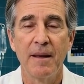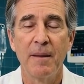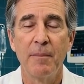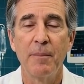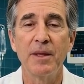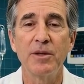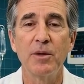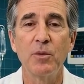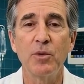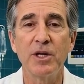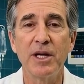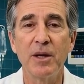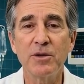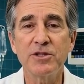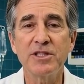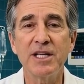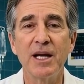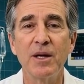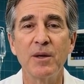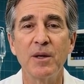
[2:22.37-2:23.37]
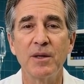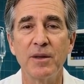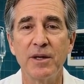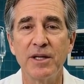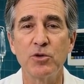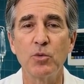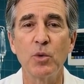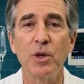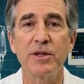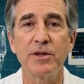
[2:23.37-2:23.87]
But the real terror
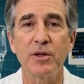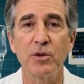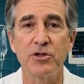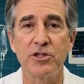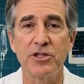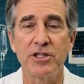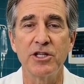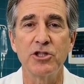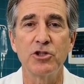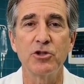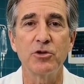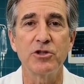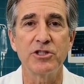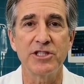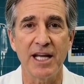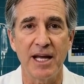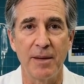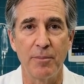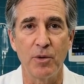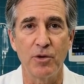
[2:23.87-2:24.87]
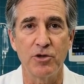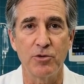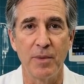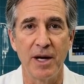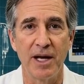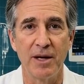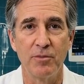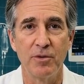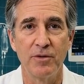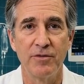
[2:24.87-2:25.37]
is what those tissue samples
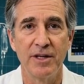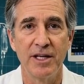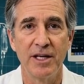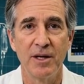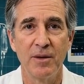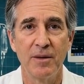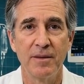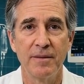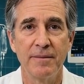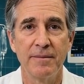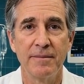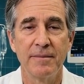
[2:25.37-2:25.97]
might reveal.